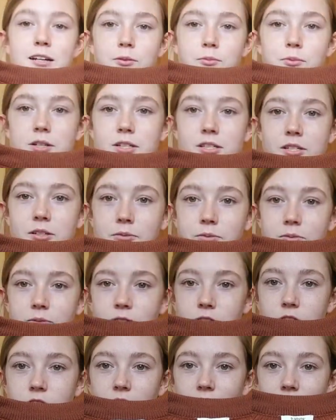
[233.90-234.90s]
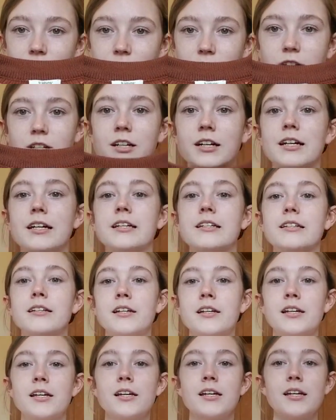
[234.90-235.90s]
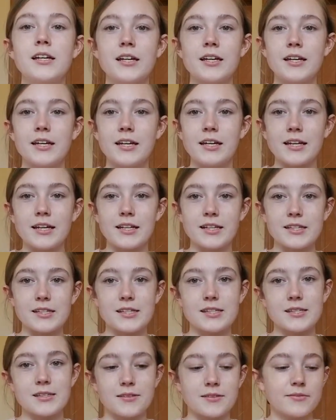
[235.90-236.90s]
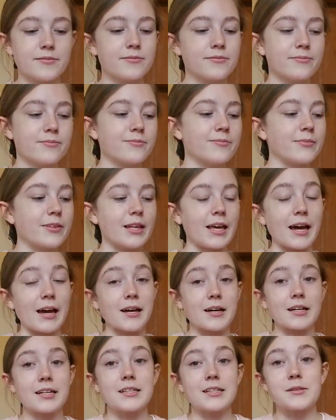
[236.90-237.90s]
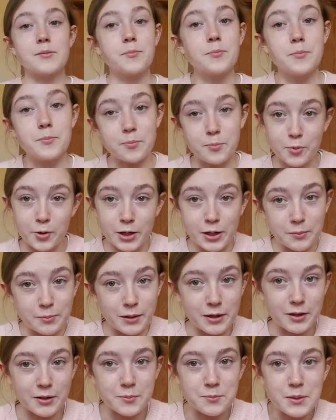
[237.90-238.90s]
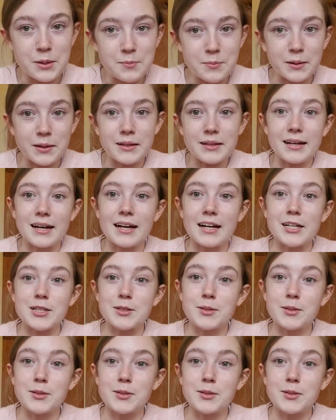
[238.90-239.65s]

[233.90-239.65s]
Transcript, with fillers: a rusty orange color and it's, yeah, it's pretty big on me, but I